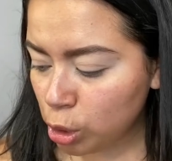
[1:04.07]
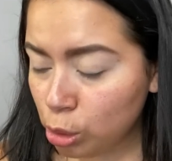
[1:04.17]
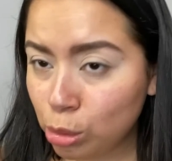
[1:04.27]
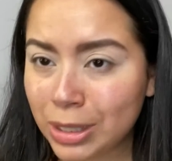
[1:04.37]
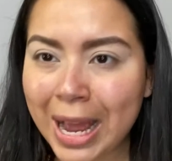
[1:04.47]

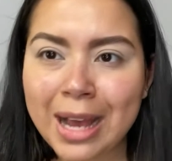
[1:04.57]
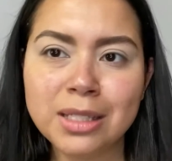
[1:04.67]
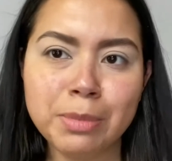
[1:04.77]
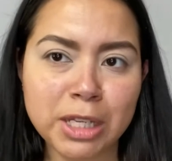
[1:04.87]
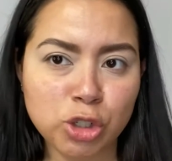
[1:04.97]
use
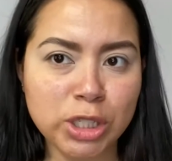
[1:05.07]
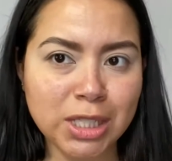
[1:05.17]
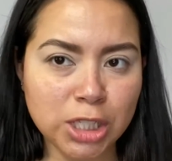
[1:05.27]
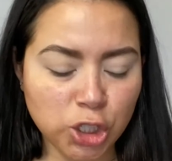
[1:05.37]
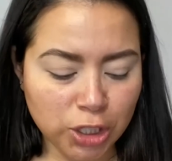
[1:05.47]
as my
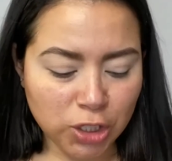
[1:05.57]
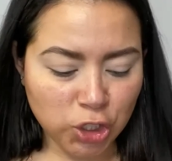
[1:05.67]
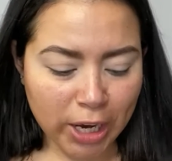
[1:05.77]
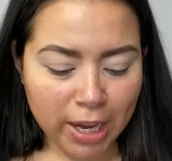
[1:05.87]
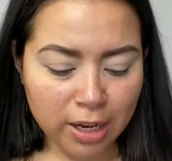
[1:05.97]
transition
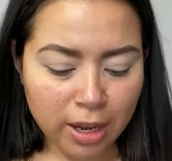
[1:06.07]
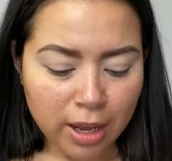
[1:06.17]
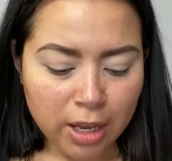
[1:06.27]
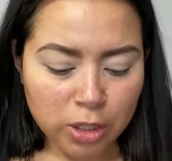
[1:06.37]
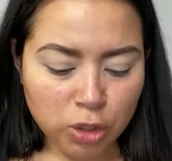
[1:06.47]
shade.
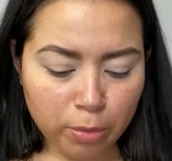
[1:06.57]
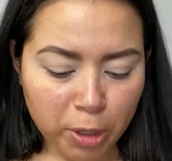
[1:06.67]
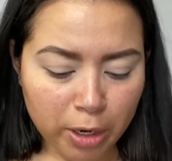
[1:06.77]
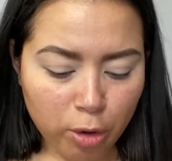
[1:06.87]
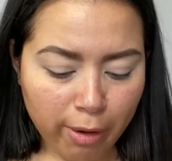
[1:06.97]
So I'm
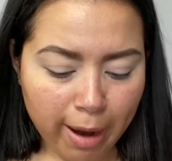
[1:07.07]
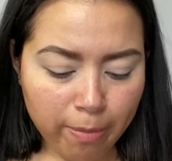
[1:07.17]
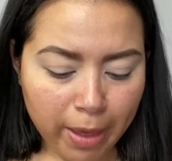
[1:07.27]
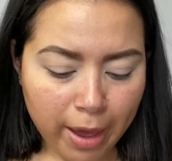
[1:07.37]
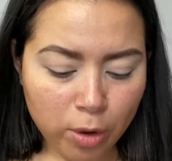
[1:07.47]
gonna
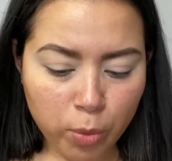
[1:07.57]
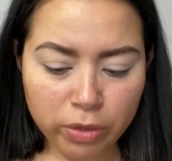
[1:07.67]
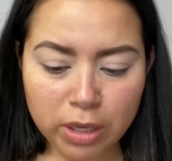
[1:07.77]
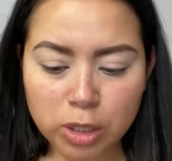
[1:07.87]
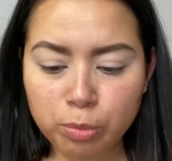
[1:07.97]
grab that
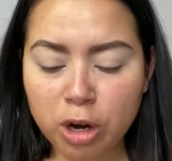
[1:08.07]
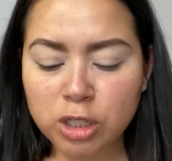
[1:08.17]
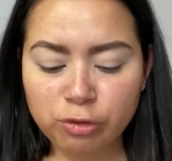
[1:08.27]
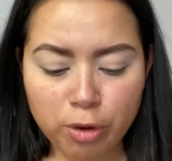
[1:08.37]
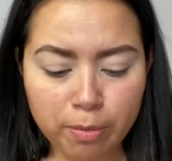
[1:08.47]
with this
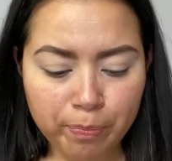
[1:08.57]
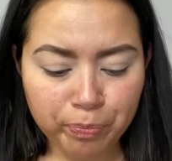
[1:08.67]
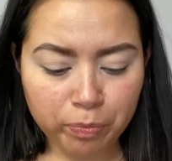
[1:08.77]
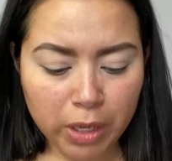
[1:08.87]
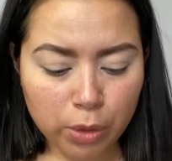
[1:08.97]
brush
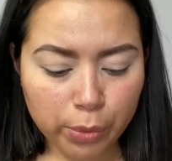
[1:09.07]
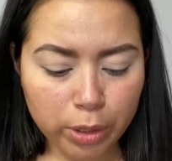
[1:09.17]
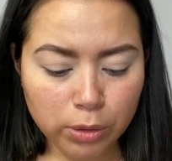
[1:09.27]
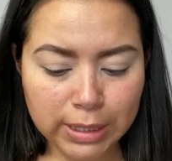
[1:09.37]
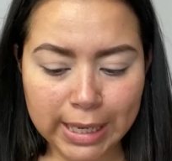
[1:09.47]
from
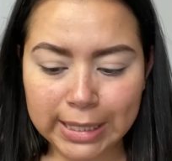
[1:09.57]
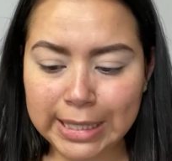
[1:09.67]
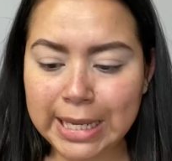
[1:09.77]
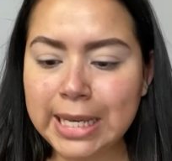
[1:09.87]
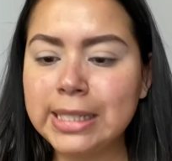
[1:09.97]
Real
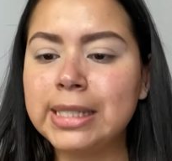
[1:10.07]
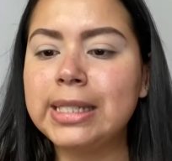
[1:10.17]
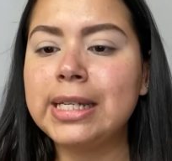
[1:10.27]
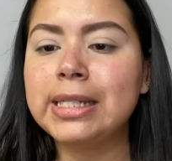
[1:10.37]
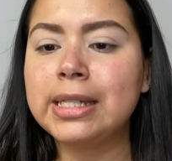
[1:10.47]
Techniques.
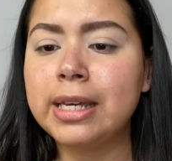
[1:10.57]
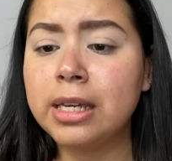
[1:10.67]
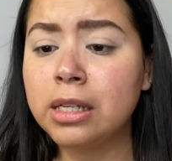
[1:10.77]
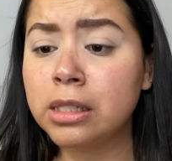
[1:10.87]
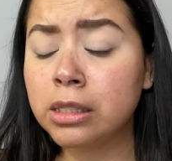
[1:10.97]
This
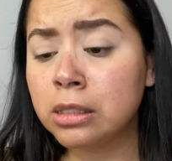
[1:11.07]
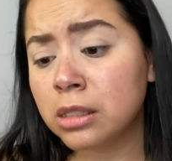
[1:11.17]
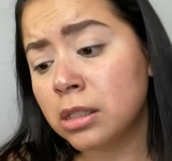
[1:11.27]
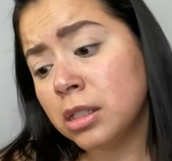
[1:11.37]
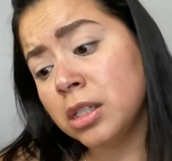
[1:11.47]
is,
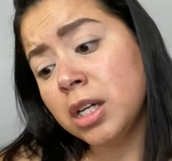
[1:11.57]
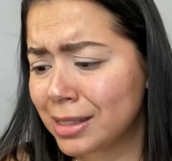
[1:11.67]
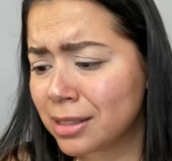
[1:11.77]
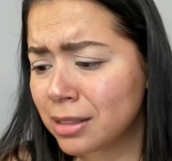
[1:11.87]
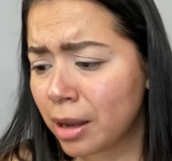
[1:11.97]

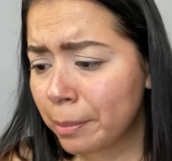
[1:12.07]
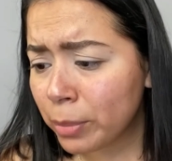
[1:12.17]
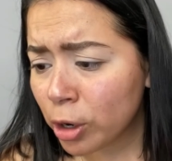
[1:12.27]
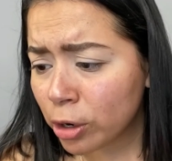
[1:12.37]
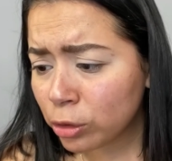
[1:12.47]
it's
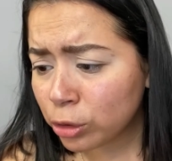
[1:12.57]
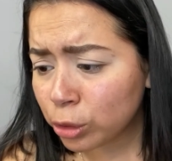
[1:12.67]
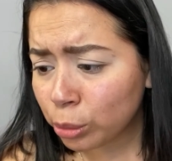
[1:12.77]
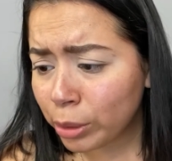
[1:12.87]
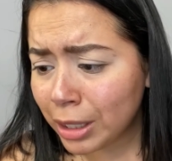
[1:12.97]
number
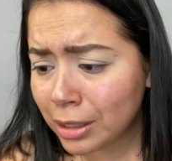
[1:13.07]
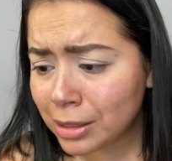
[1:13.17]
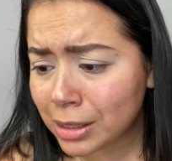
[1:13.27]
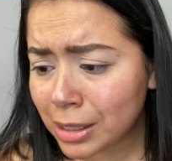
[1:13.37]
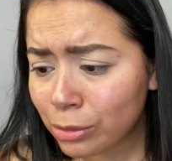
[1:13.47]

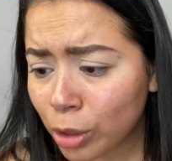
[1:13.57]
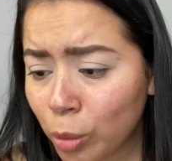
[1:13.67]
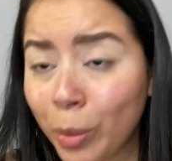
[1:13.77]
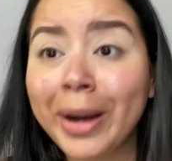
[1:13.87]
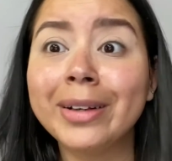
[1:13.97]

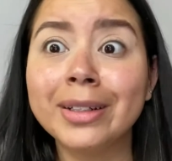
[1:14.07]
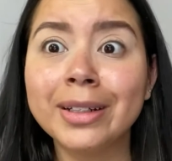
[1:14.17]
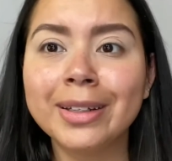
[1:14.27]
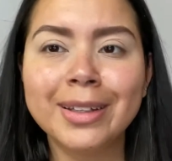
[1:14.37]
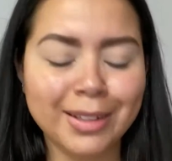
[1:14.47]
301.
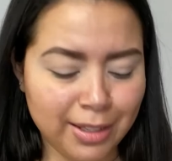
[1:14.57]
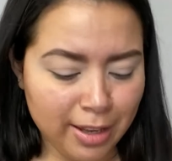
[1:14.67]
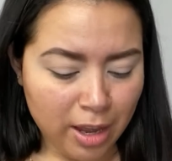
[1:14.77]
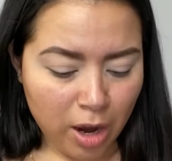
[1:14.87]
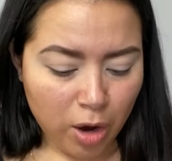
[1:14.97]

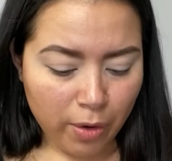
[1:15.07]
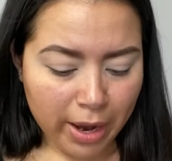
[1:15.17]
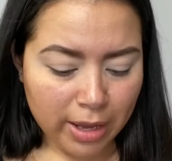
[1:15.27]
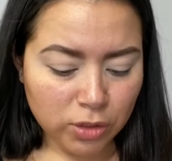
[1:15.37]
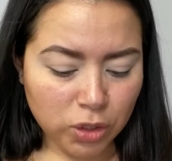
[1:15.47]
All
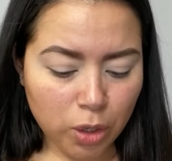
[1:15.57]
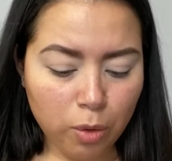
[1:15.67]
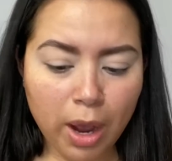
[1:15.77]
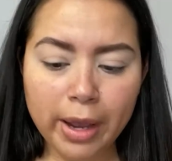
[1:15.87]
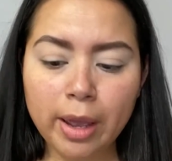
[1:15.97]
right,
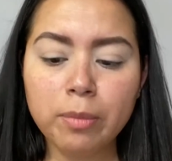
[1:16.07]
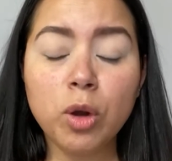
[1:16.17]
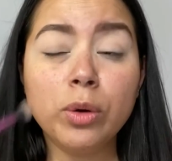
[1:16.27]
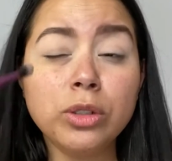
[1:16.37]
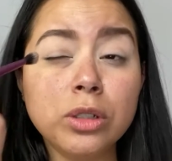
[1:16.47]
so I am
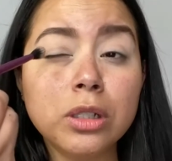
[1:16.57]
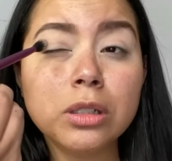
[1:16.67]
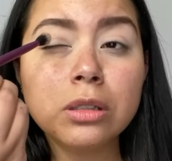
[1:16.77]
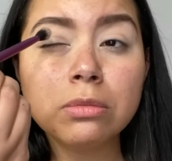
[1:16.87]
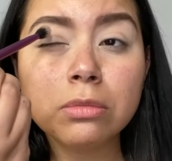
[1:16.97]
going to
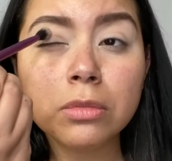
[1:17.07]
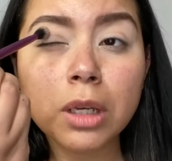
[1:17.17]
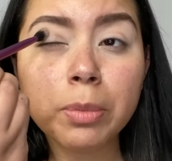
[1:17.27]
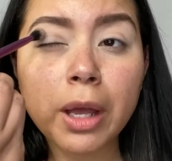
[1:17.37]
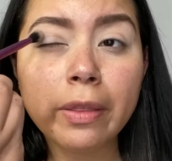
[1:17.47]
just
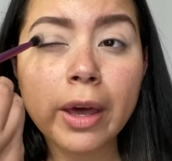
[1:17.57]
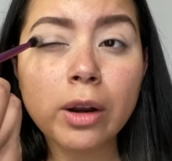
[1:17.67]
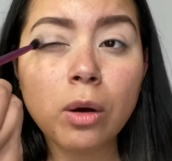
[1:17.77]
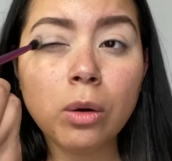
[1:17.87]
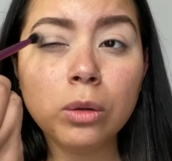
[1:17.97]
apply
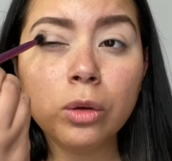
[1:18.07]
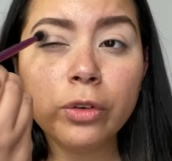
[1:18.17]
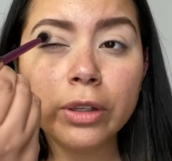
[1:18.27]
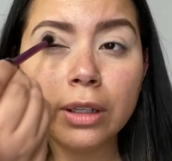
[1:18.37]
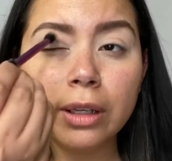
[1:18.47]
that all
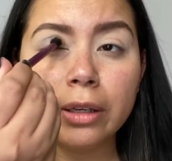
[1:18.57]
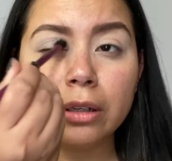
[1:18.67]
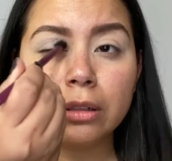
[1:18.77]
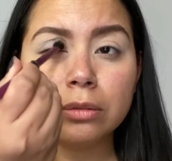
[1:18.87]
over the lid.